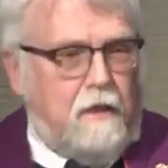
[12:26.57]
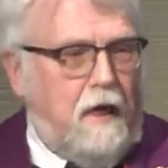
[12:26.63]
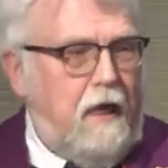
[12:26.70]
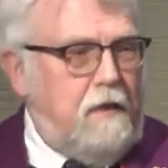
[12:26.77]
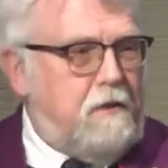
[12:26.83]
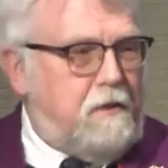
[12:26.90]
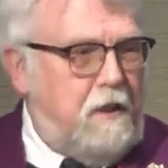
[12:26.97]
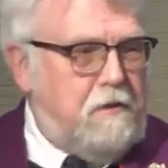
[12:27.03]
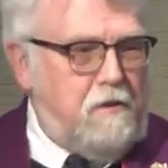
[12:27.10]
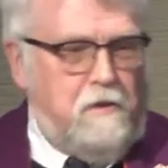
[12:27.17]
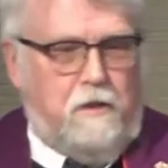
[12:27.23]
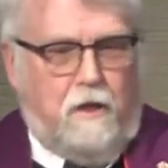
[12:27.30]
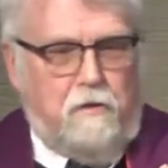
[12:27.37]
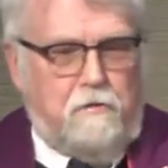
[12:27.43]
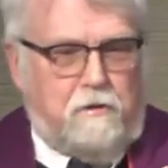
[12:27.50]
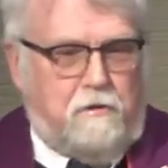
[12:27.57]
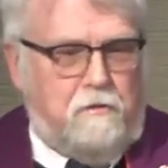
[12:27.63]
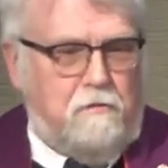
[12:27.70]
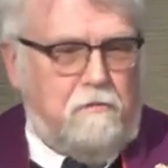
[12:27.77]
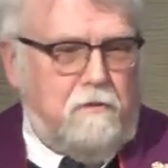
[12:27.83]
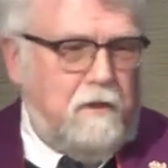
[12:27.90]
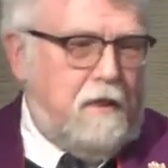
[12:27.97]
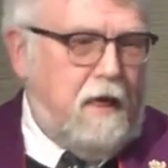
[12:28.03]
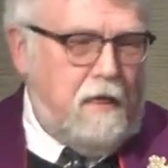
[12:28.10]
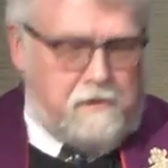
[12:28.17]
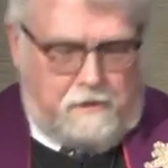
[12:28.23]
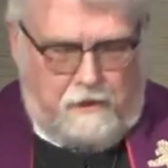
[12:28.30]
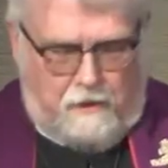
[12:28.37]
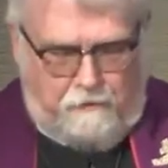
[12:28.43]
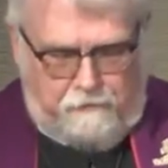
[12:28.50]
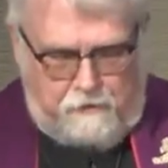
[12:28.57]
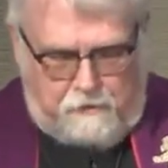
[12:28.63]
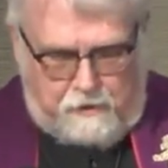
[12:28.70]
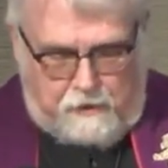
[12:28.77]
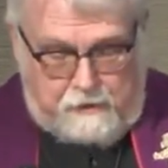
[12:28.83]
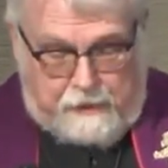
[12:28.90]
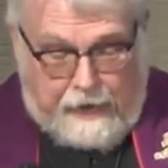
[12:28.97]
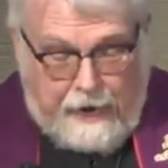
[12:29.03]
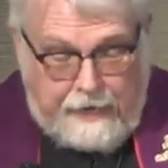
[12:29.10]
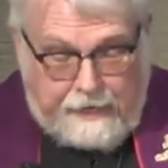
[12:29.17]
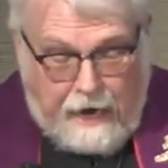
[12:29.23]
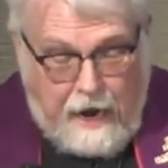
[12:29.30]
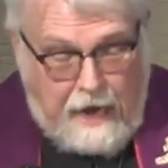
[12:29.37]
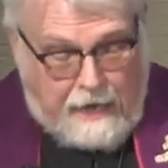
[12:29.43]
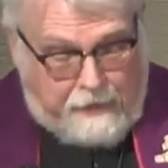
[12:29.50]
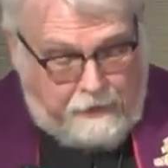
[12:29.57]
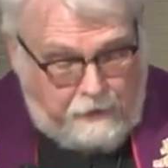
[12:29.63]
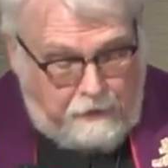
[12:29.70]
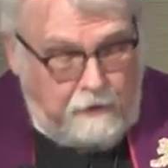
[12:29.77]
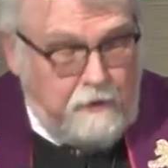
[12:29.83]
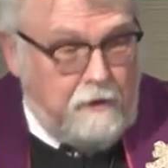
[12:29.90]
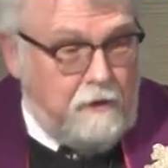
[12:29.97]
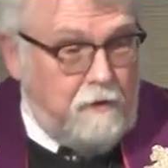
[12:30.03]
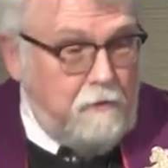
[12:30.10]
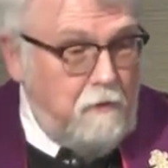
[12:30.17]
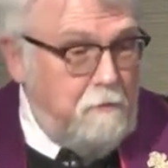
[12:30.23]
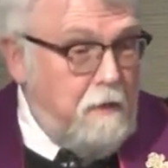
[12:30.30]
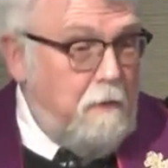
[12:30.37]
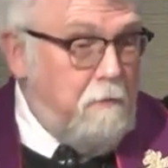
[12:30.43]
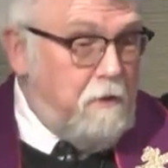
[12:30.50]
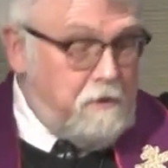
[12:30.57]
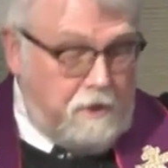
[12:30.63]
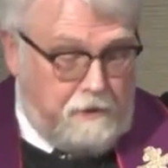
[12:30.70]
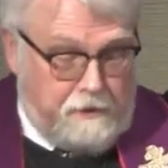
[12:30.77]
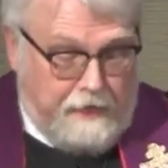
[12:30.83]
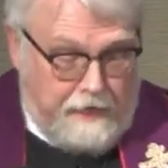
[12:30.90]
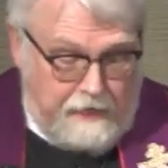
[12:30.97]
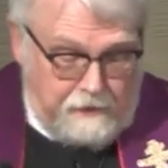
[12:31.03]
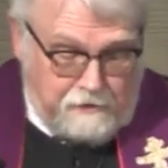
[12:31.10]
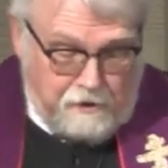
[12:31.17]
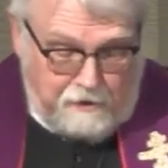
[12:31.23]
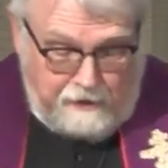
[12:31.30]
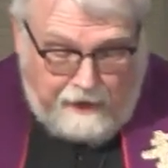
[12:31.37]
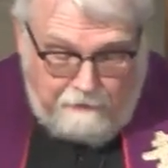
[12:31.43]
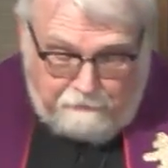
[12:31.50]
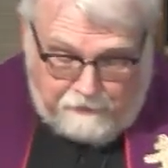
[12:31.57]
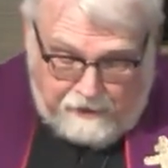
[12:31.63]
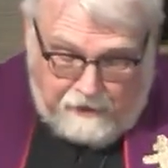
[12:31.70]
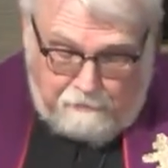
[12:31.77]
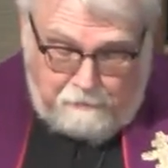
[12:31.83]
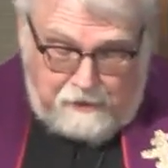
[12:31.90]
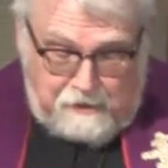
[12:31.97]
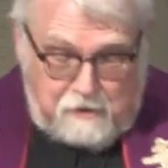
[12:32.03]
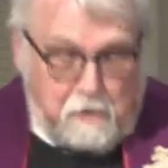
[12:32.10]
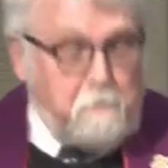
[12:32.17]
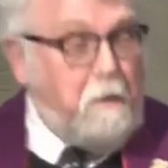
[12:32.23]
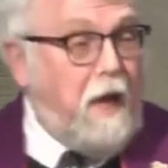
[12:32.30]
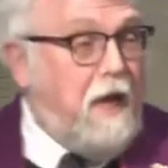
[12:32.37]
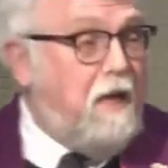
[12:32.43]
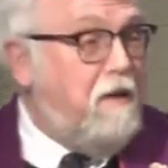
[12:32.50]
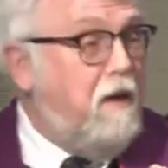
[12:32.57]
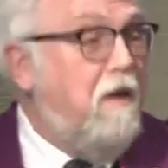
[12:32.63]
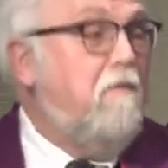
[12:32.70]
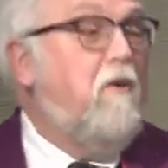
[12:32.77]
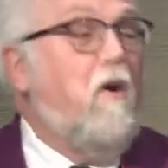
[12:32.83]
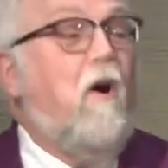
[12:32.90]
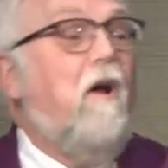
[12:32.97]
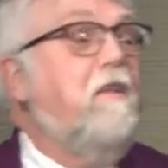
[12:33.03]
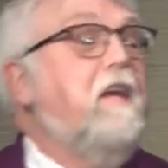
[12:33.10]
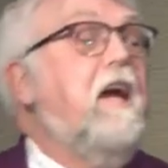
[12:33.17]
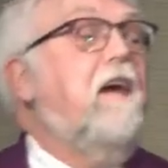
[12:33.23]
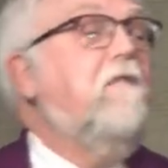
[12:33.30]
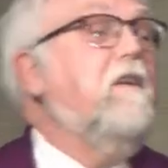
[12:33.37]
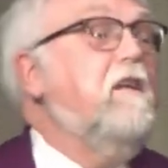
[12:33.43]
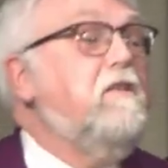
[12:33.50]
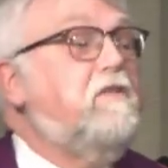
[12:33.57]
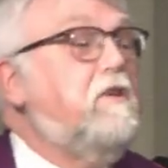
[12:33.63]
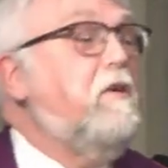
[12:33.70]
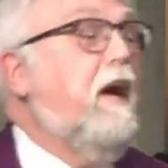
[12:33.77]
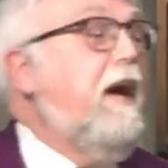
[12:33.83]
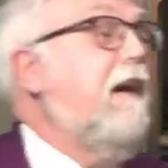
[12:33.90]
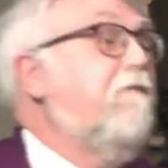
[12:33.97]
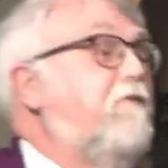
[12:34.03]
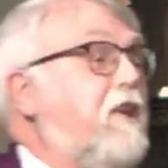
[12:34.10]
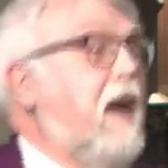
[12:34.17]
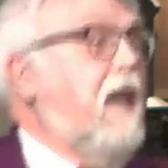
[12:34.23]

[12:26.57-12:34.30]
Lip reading: God says a note to God's self that says, hey God, remember today to love them in spite of all the evidence you have